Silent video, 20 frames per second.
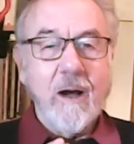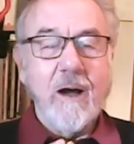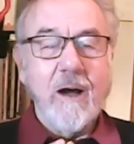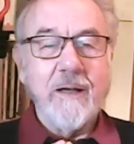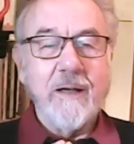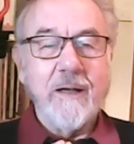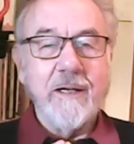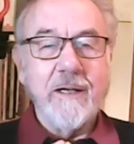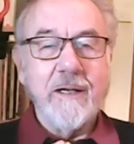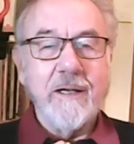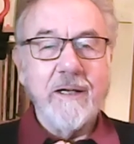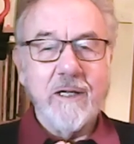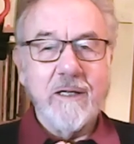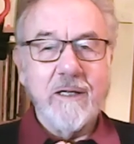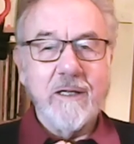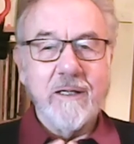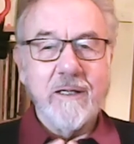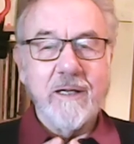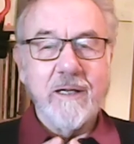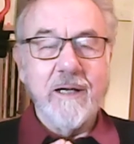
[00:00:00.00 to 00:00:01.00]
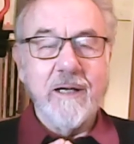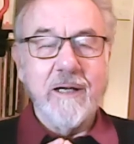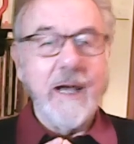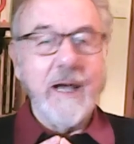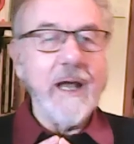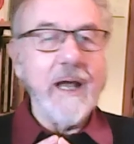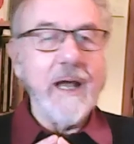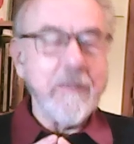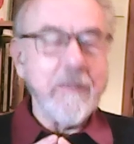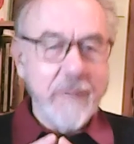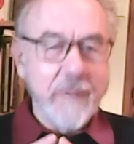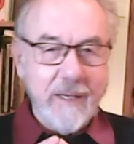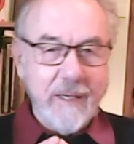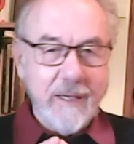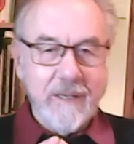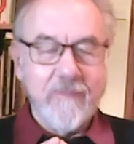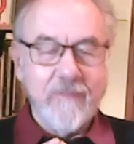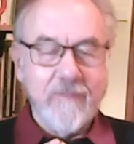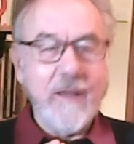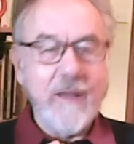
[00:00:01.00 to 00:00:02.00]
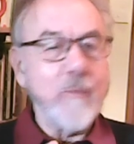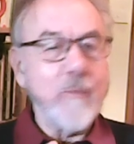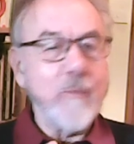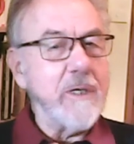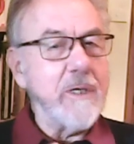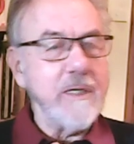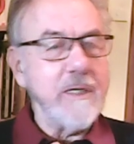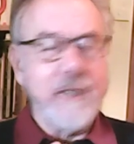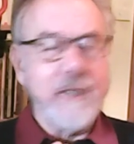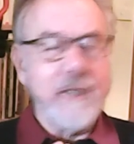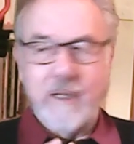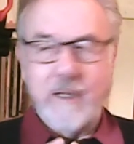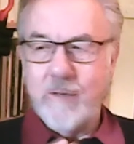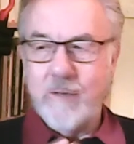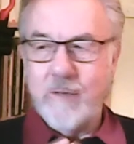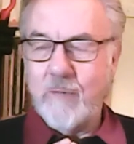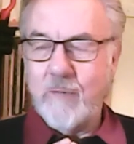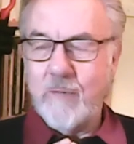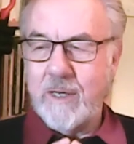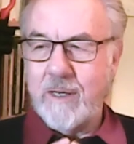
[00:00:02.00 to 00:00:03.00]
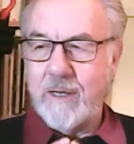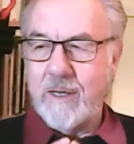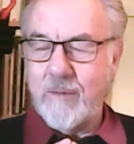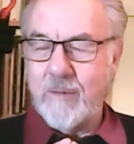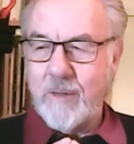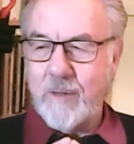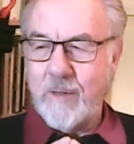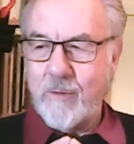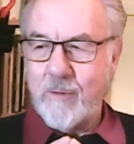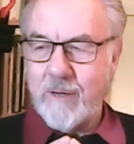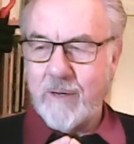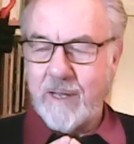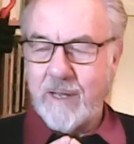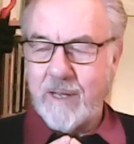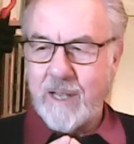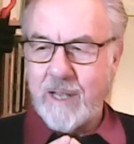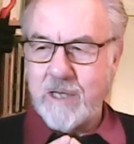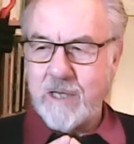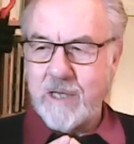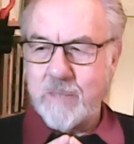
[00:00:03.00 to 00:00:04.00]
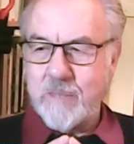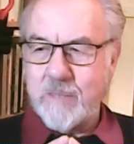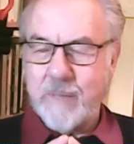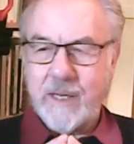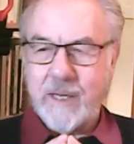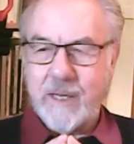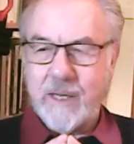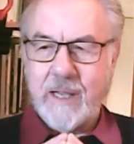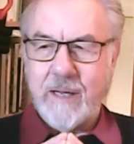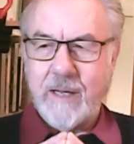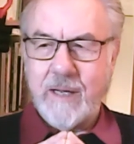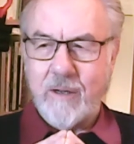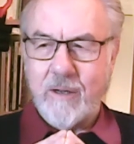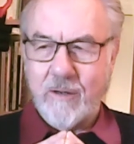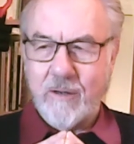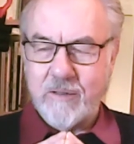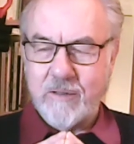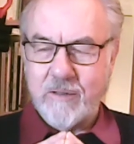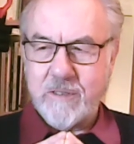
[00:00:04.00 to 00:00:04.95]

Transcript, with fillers: in a, in a heartbeat. In fact, we did. we, we were engaged by Kellogg's